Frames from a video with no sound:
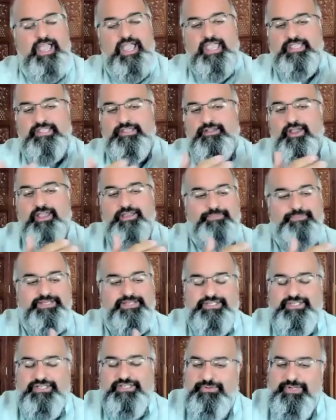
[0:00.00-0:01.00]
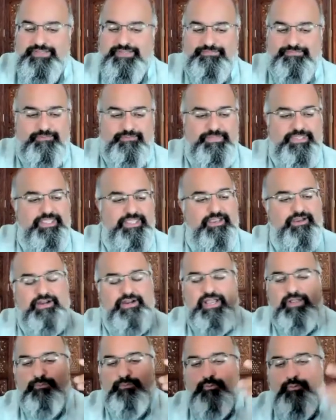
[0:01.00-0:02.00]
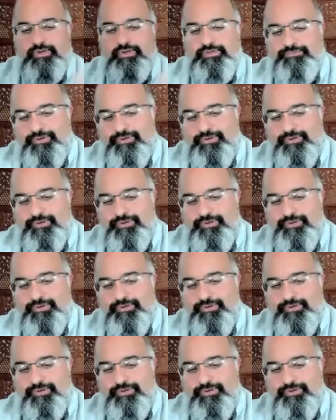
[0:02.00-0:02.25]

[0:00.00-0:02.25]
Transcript: I got my degree from here, I worked